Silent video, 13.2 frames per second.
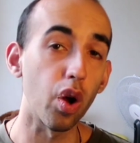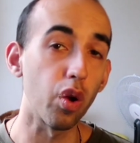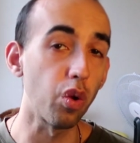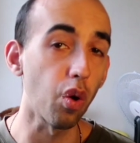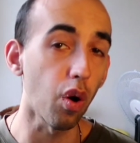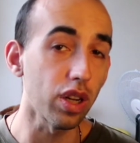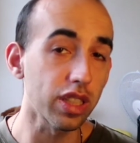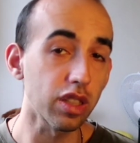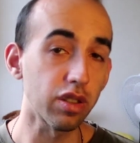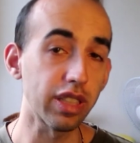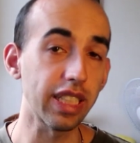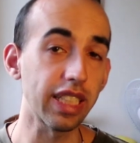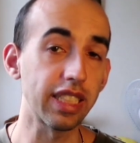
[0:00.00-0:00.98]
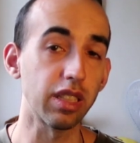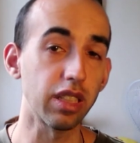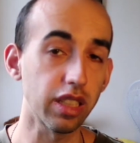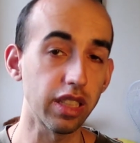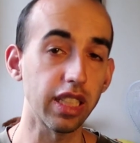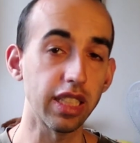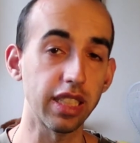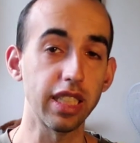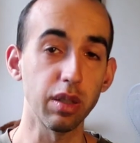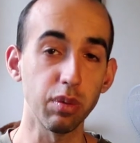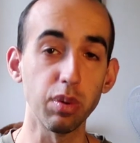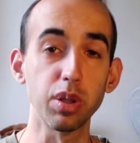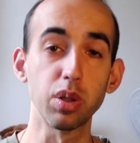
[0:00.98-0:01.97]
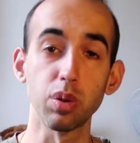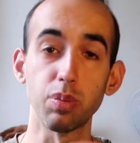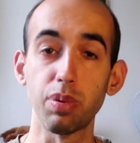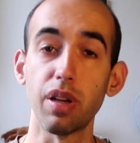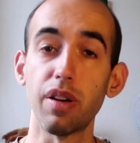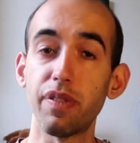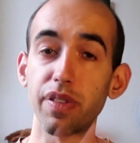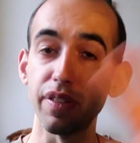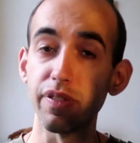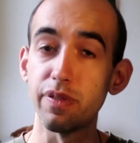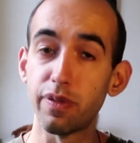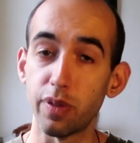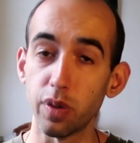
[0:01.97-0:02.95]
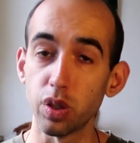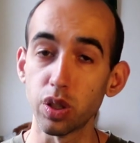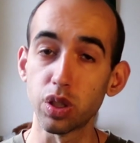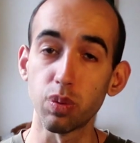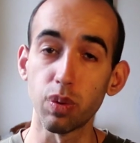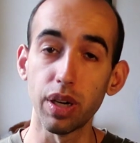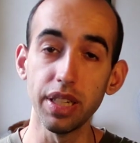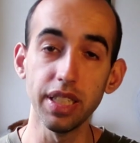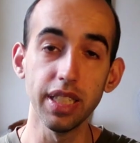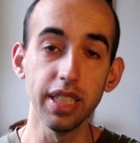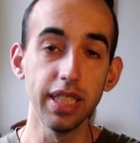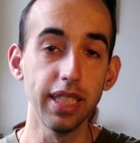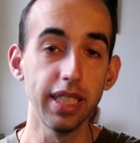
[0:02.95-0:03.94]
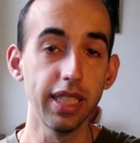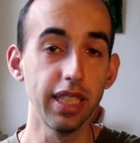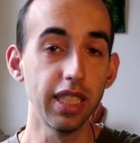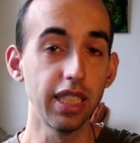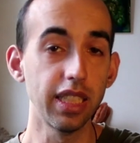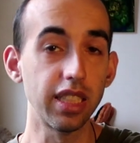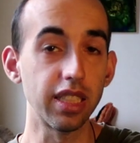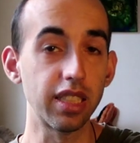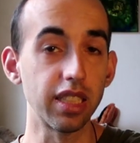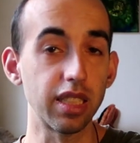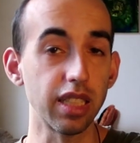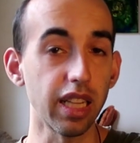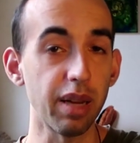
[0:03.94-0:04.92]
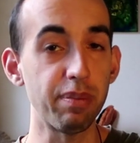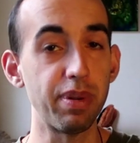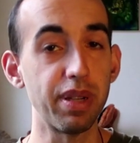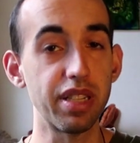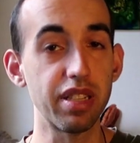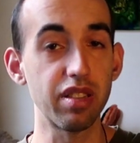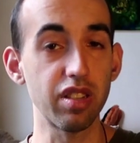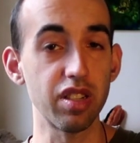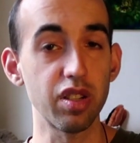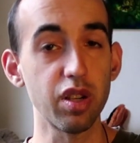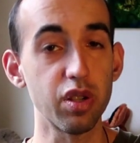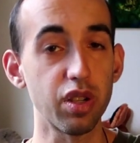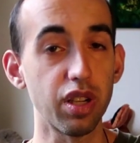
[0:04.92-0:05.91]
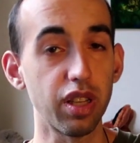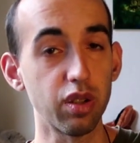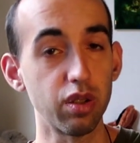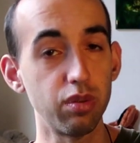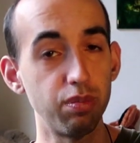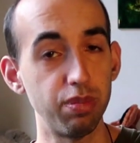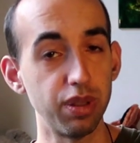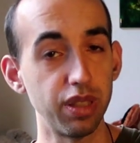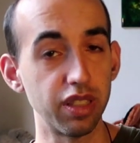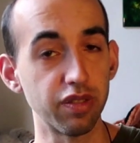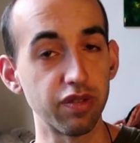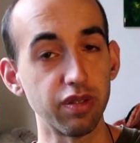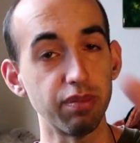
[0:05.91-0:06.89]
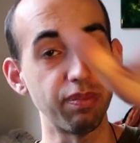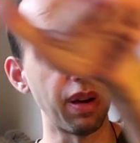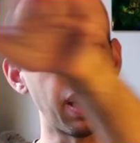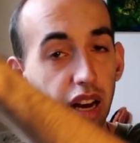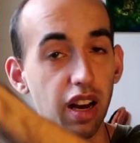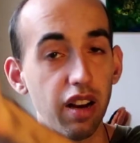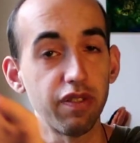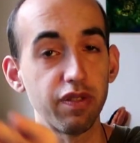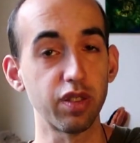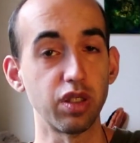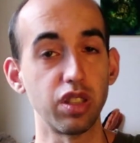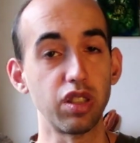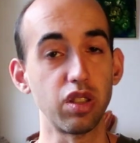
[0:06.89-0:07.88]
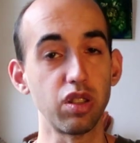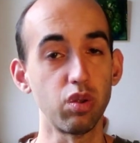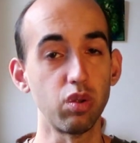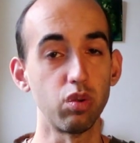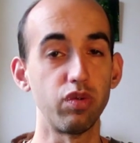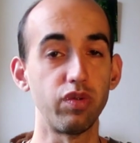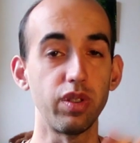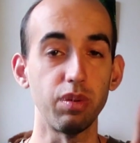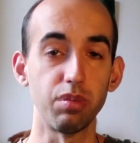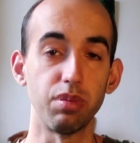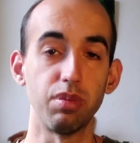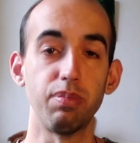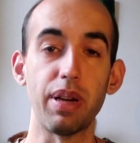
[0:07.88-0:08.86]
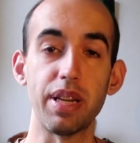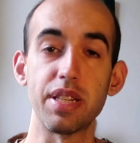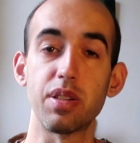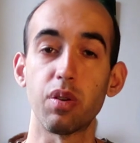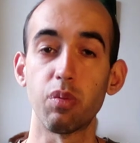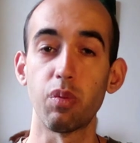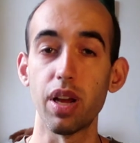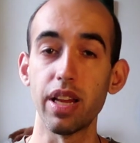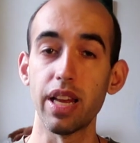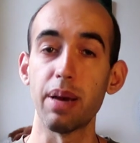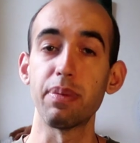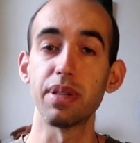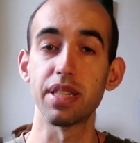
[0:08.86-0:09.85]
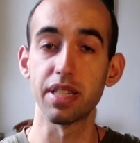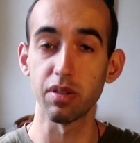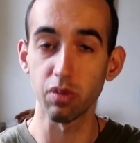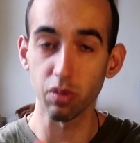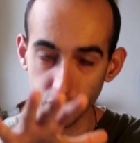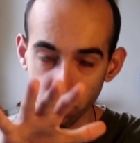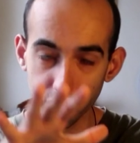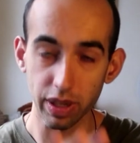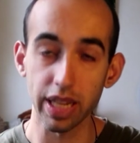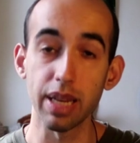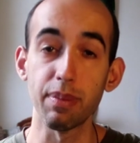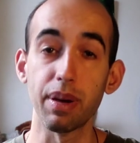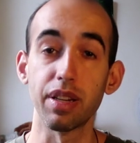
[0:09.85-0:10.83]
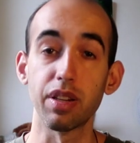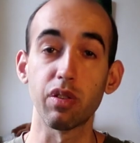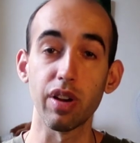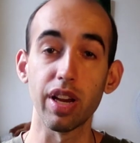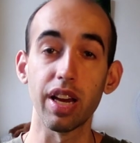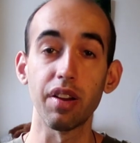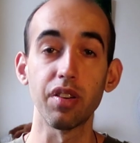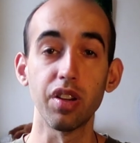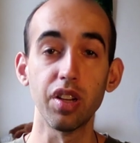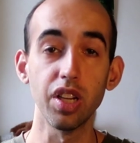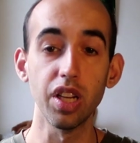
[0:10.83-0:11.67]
Not as interesting as it as the original plot for the first one. This is a bit. This goes on a little bit different path because it's all filmed based on what happens to him underground.